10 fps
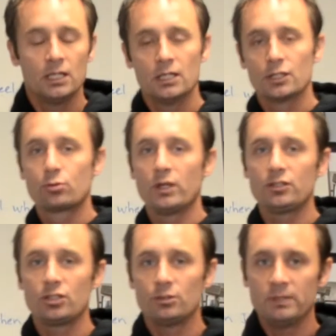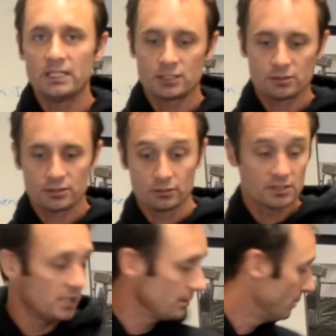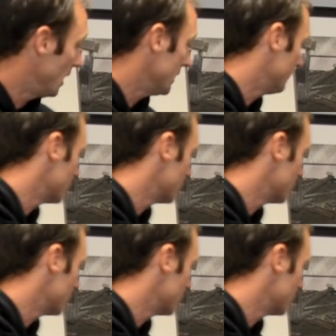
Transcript: The twin tube means you'll see the body of the